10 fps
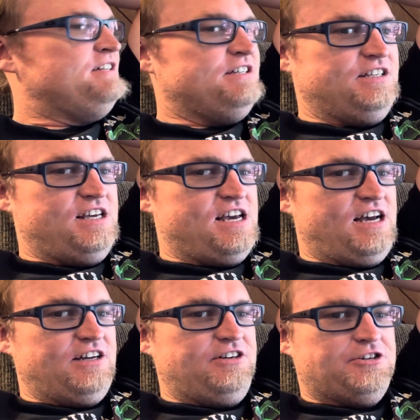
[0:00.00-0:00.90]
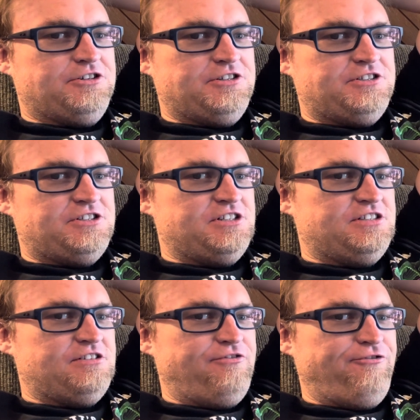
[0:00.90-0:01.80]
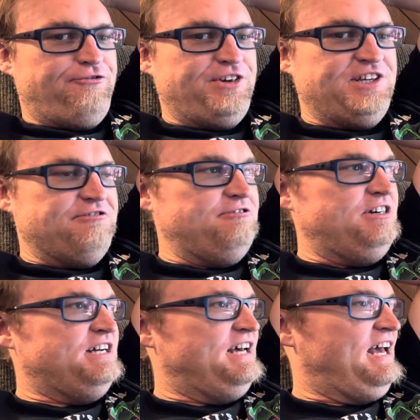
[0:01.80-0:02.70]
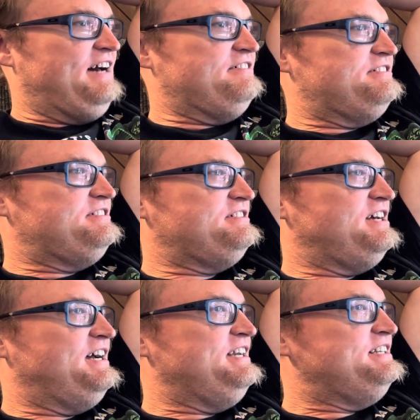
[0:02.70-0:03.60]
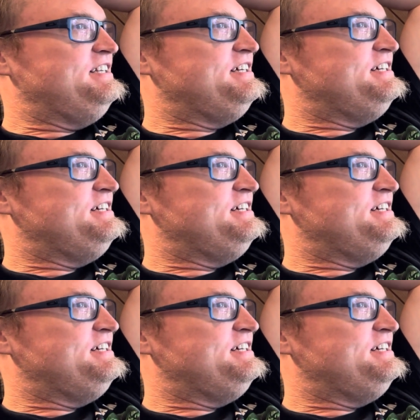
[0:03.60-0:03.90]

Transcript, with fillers: Yeah, gorgeous view outside